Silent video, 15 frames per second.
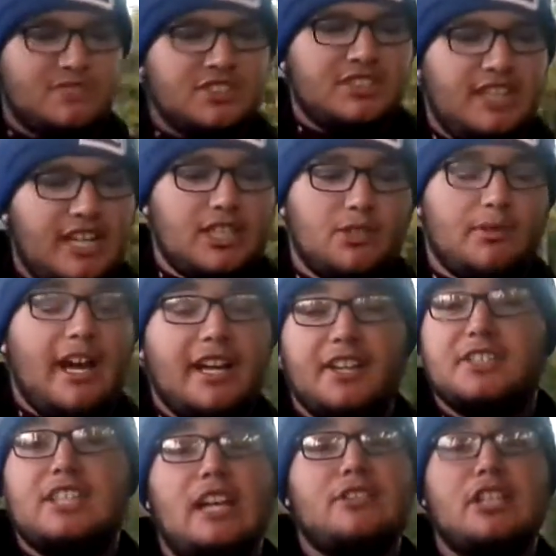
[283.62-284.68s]
And the Raiders,
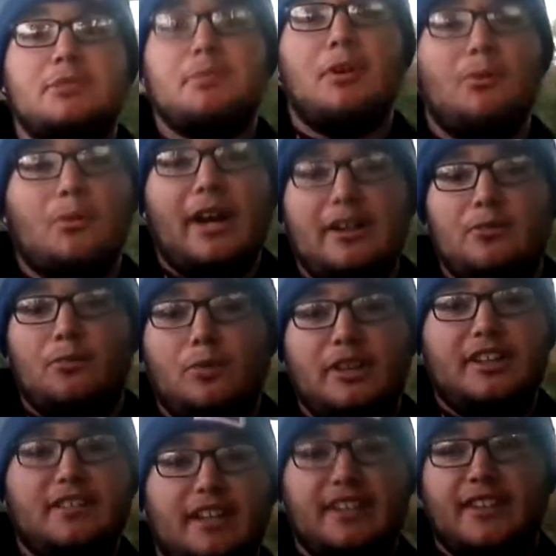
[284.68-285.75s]
they've just been winning
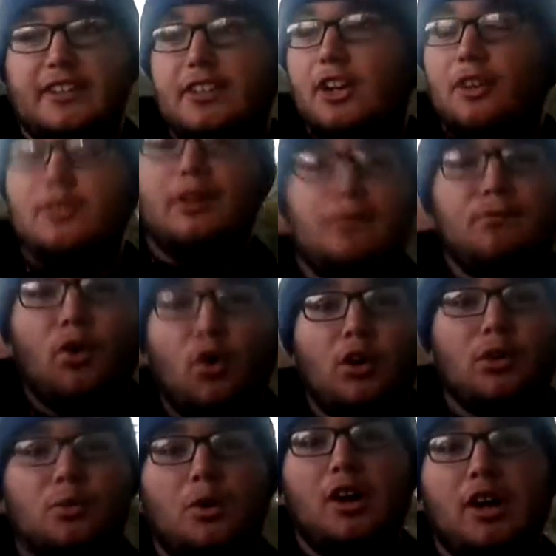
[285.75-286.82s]
lately. You know, they're
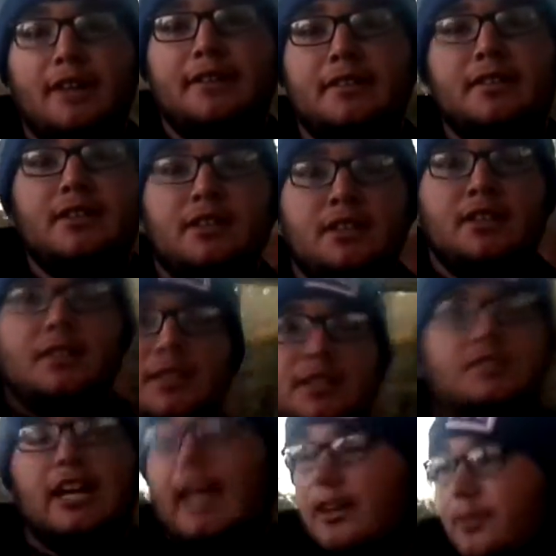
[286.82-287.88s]
4-1. No,
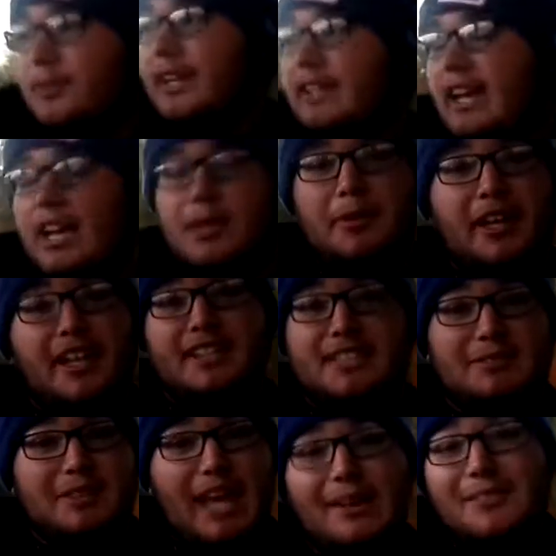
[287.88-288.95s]
I don't think anybody except
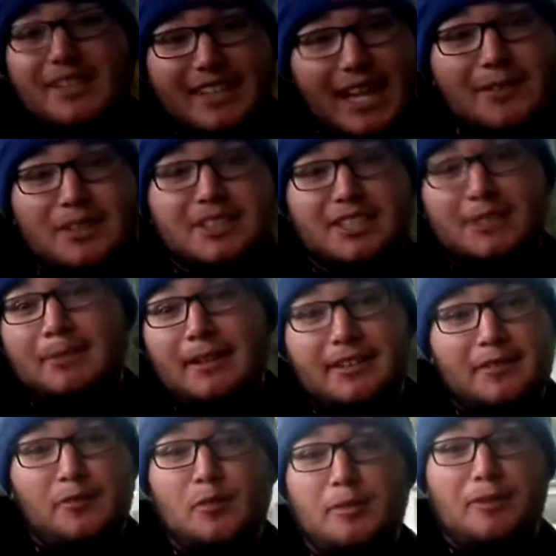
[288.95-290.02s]
Gavin Davis expected them
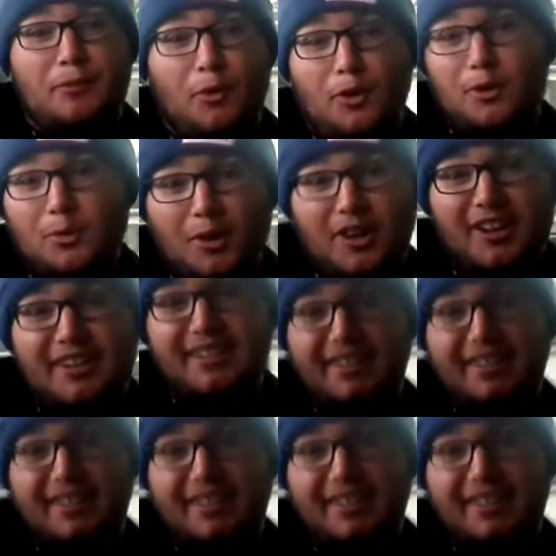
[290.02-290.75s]
to be 4-1.